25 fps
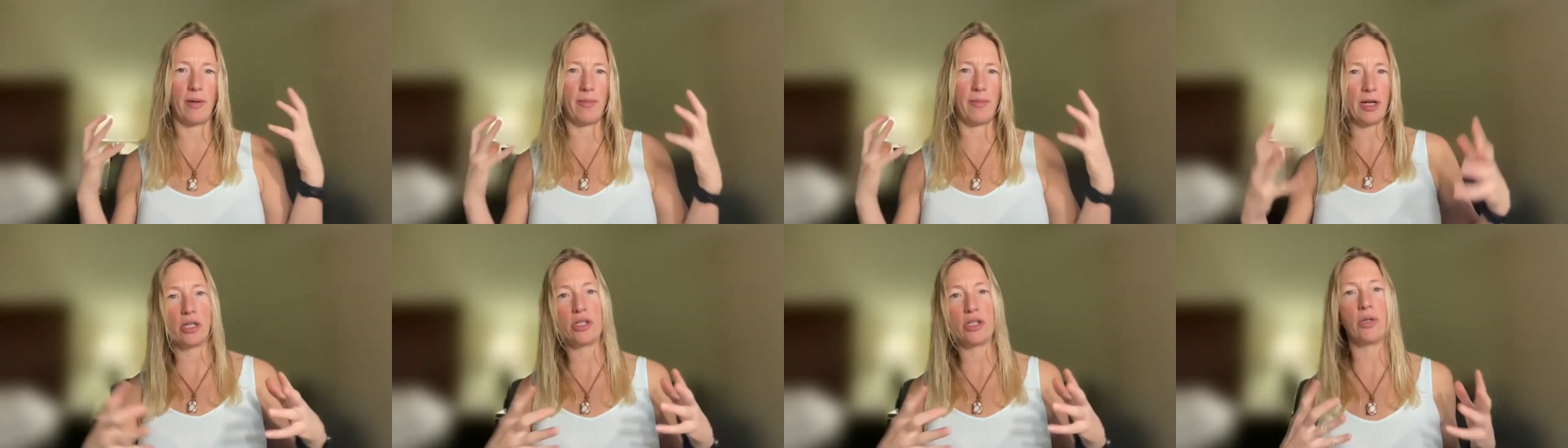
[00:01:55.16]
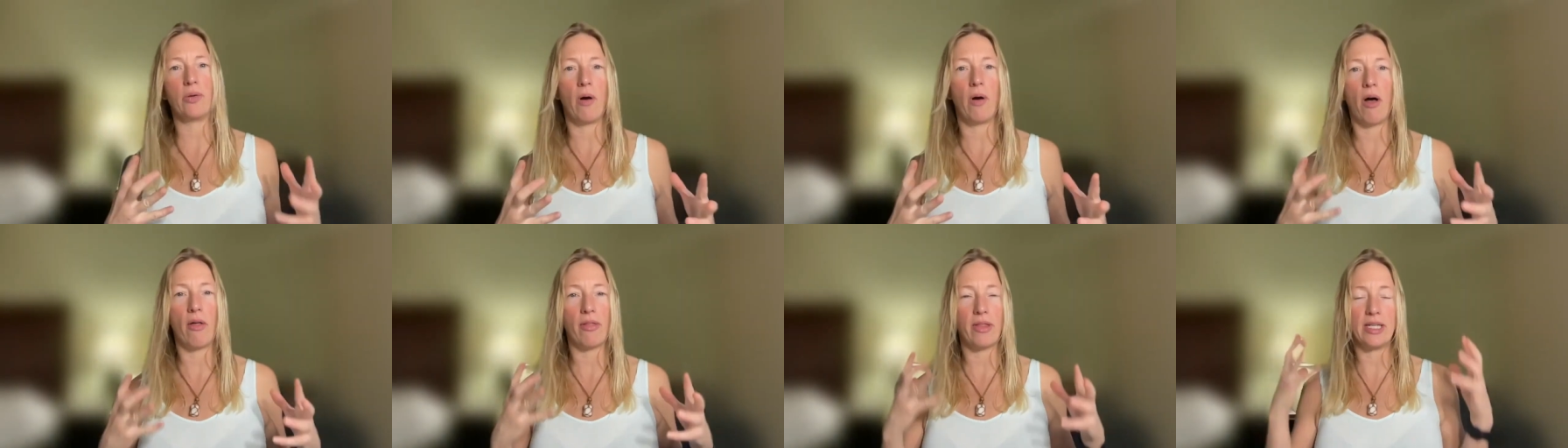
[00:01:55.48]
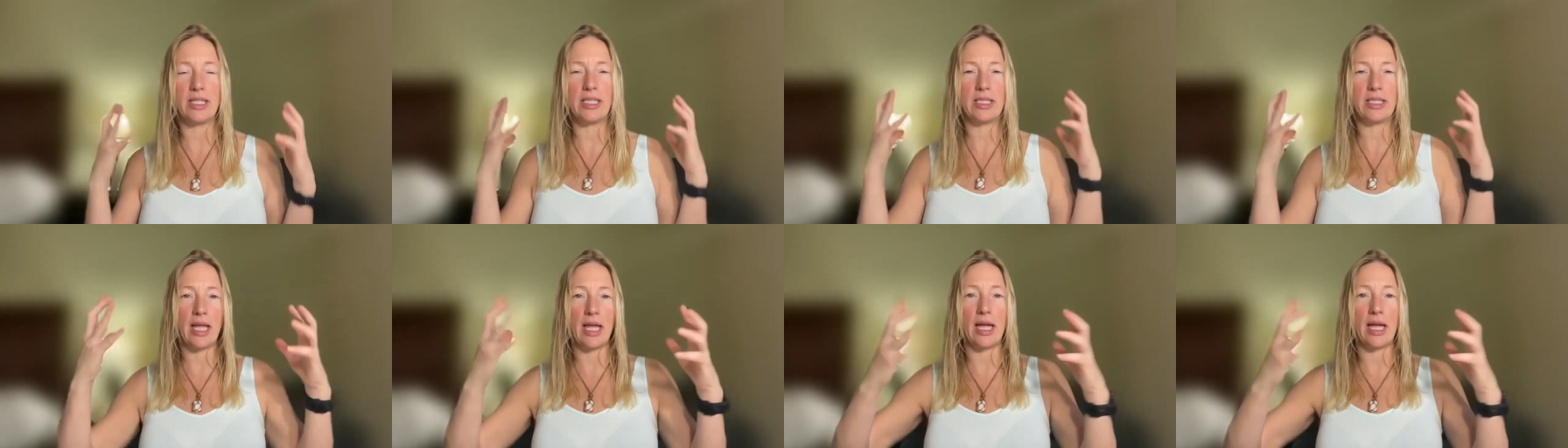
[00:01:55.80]
and I'm going to do all
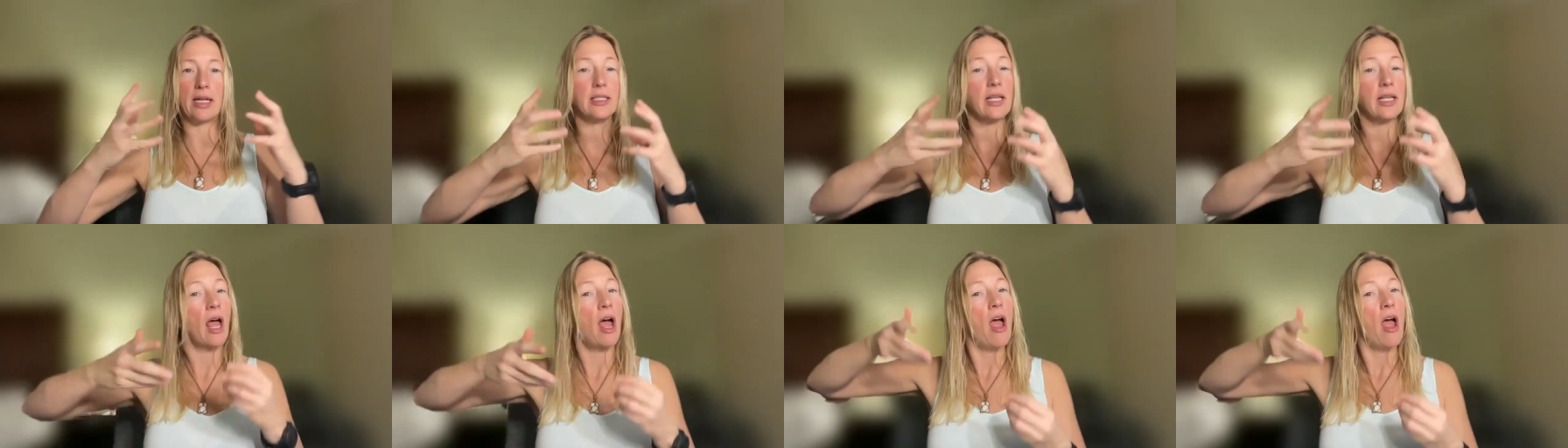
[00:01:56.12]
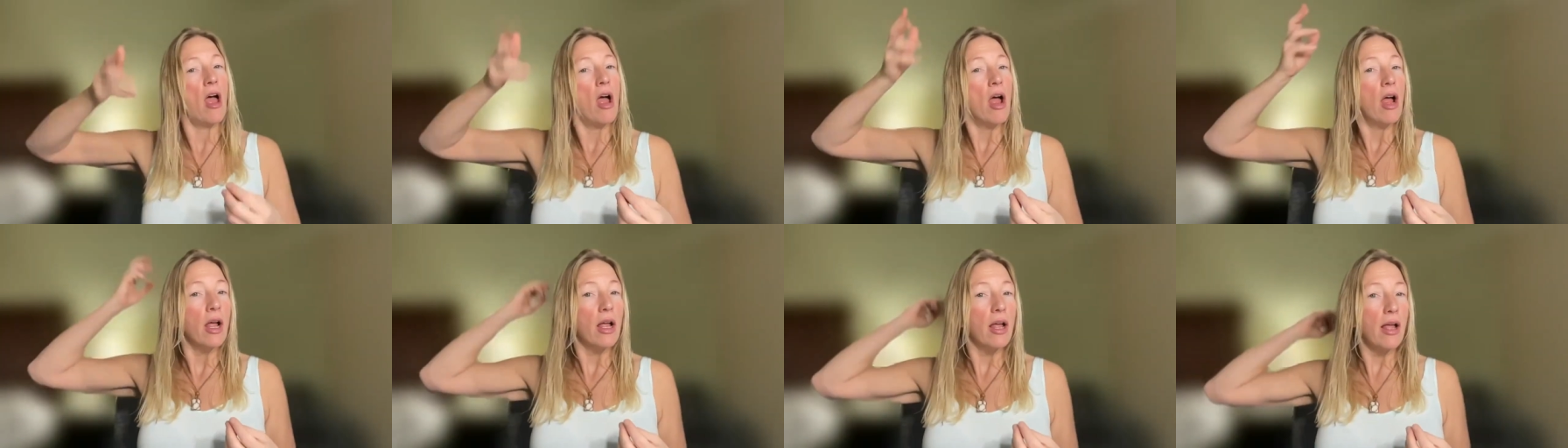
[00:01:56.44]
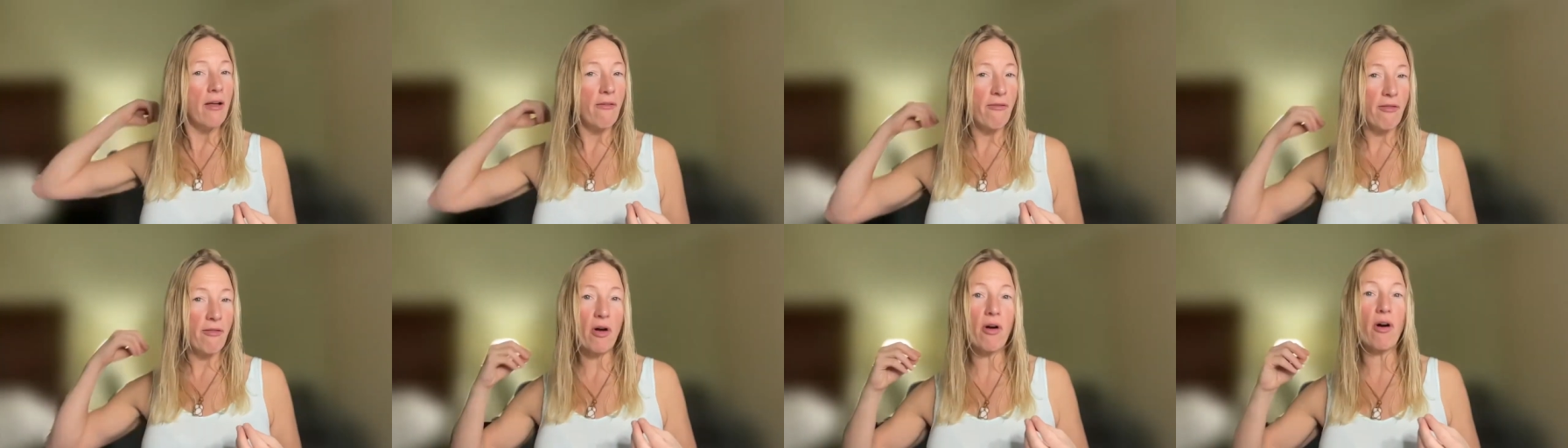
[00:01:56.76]
these things.
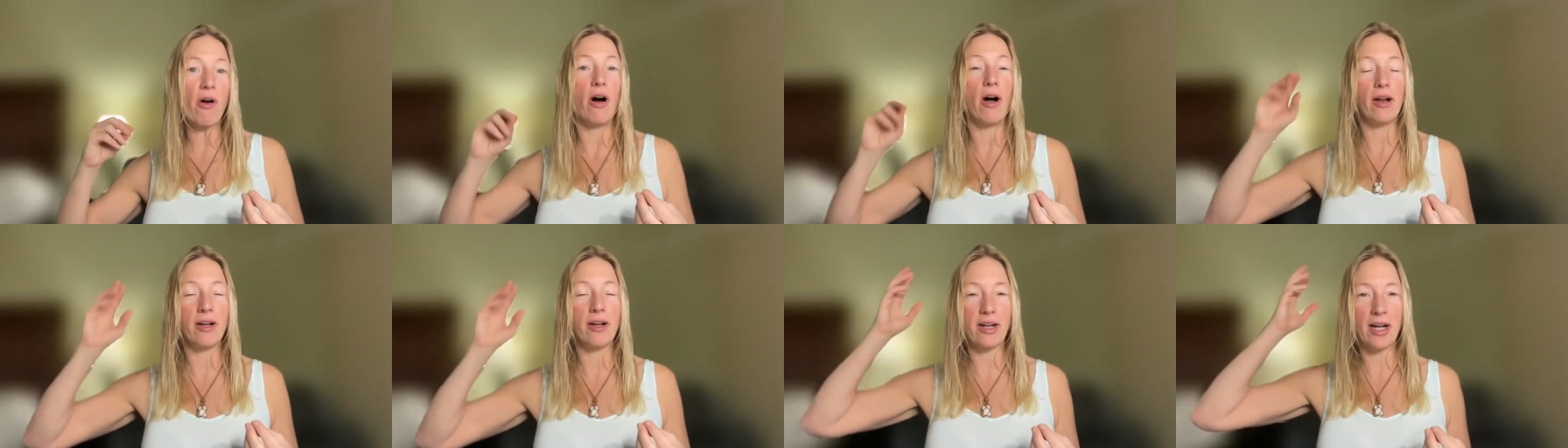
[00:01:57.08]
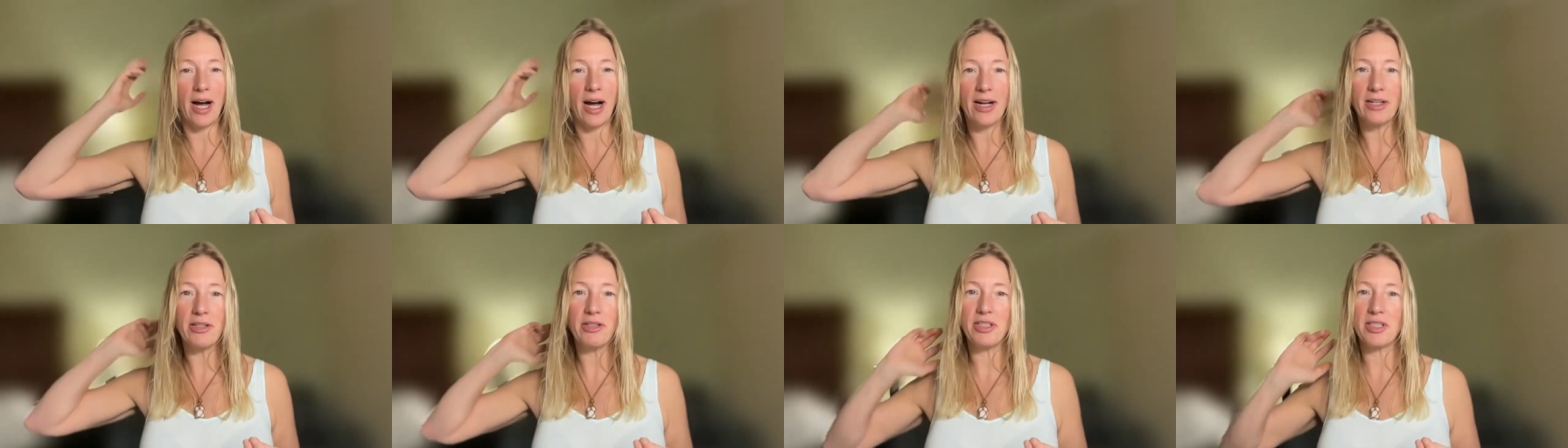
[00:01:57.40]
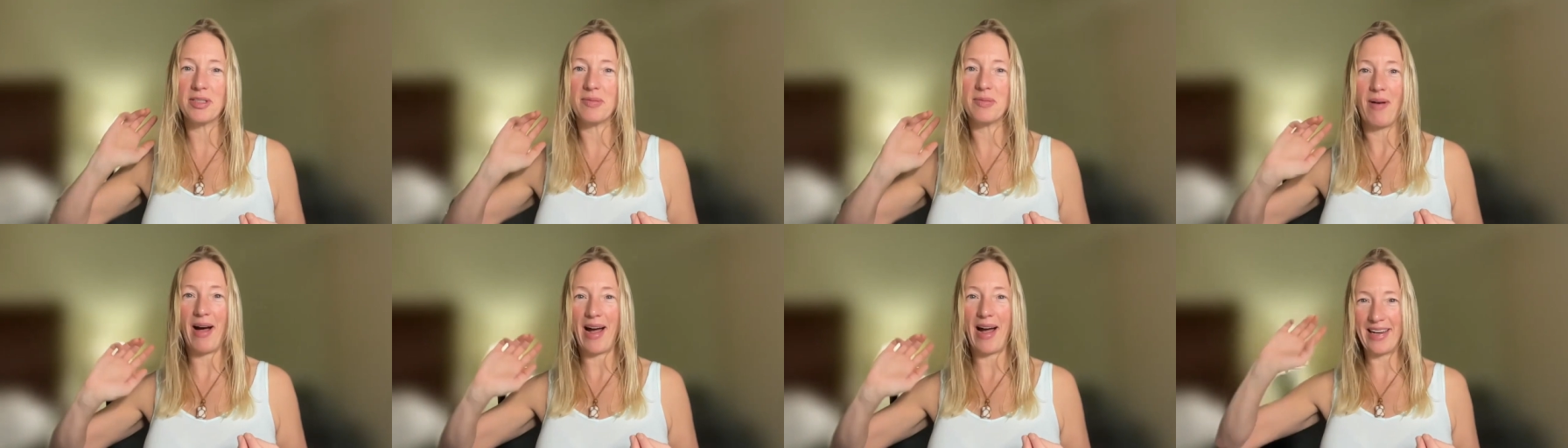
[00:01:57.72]
If your
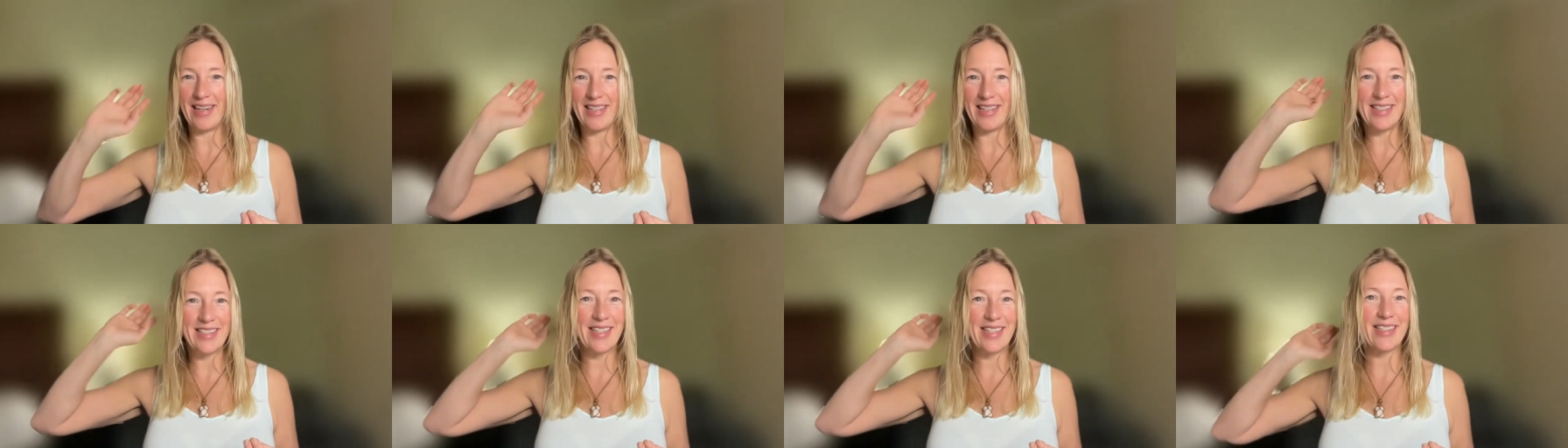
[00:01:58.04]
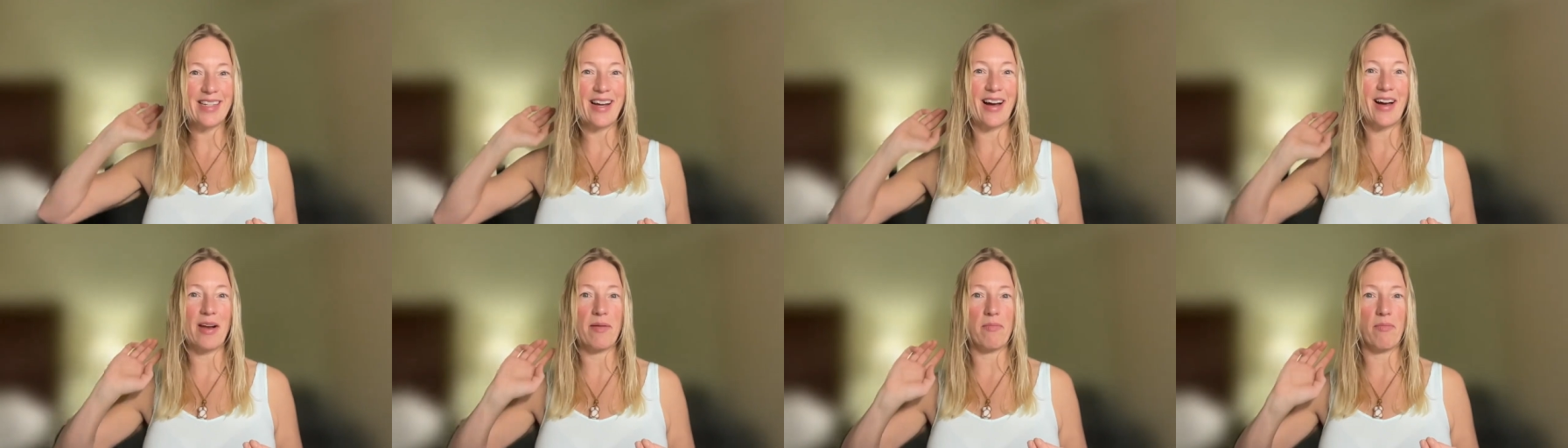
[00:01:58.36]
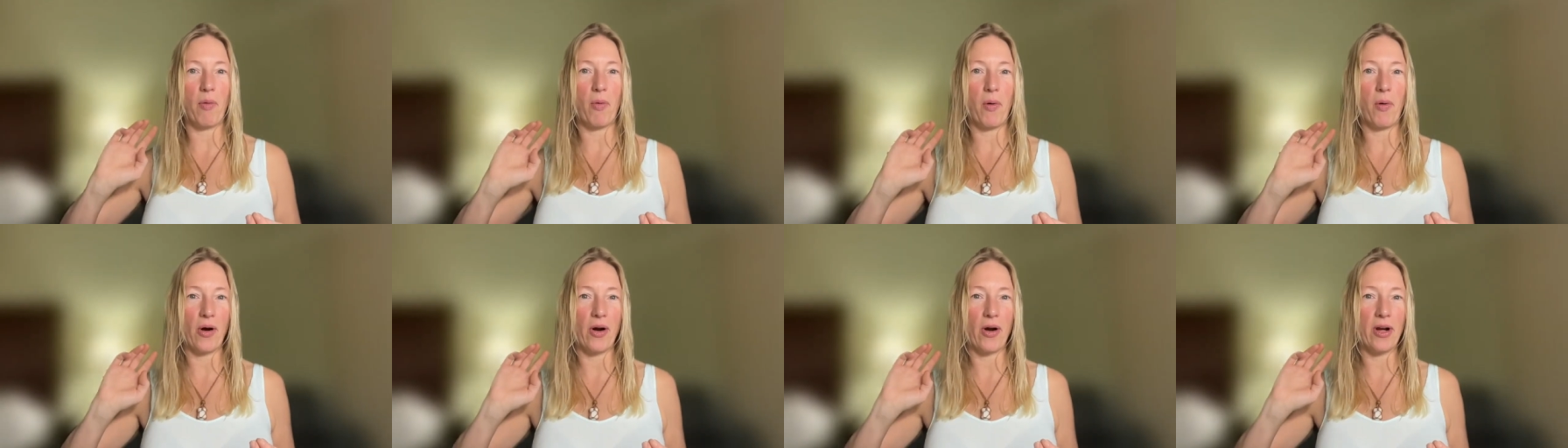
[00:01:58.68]
unconscious mind isn't on
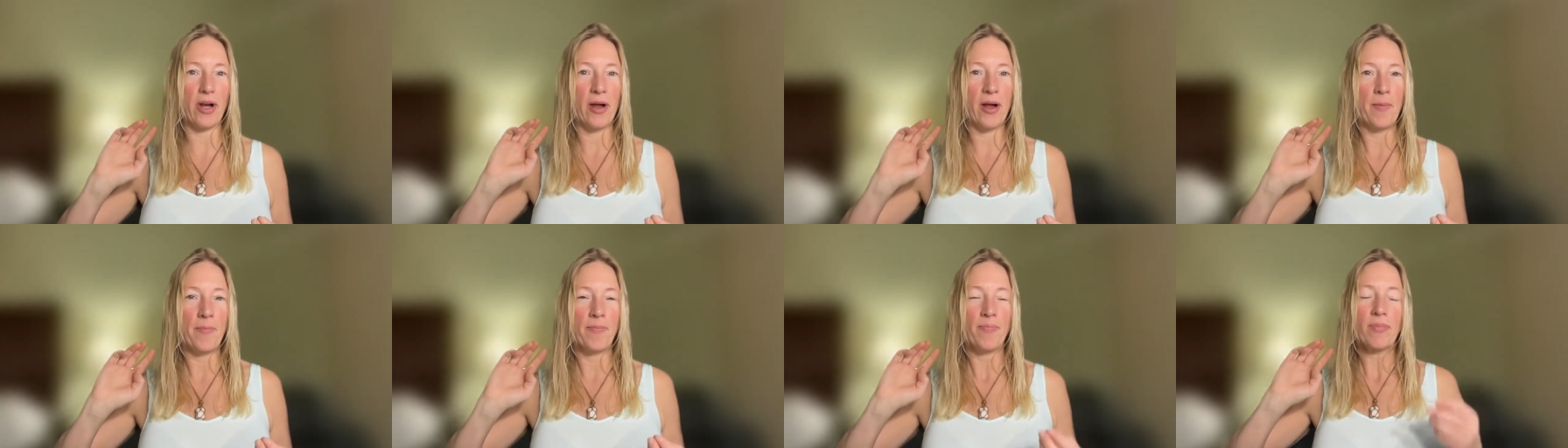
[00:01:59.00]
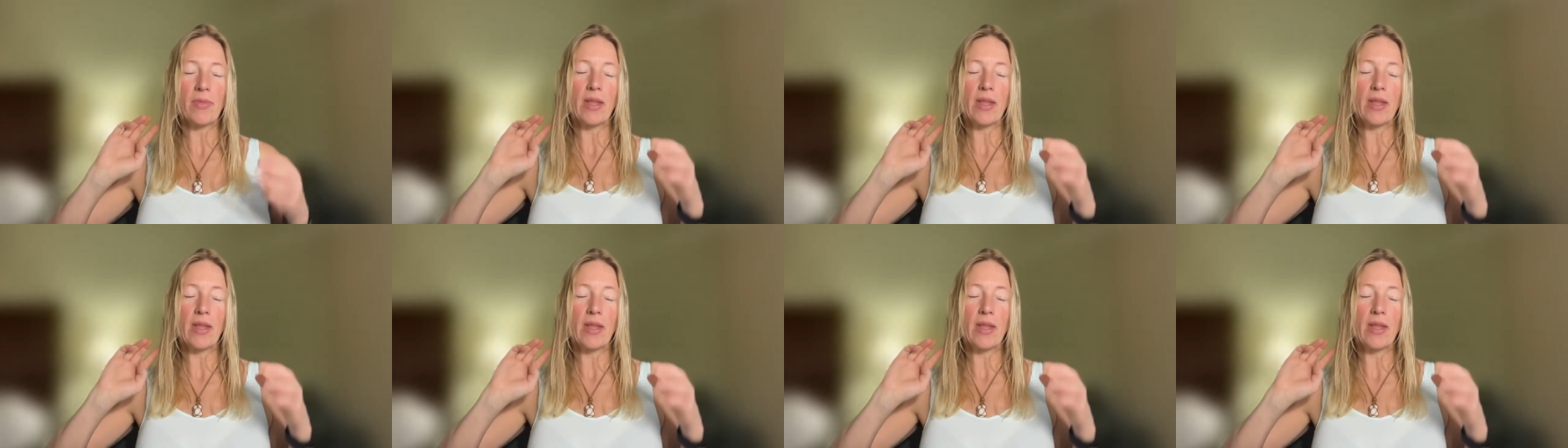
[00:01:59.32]
board,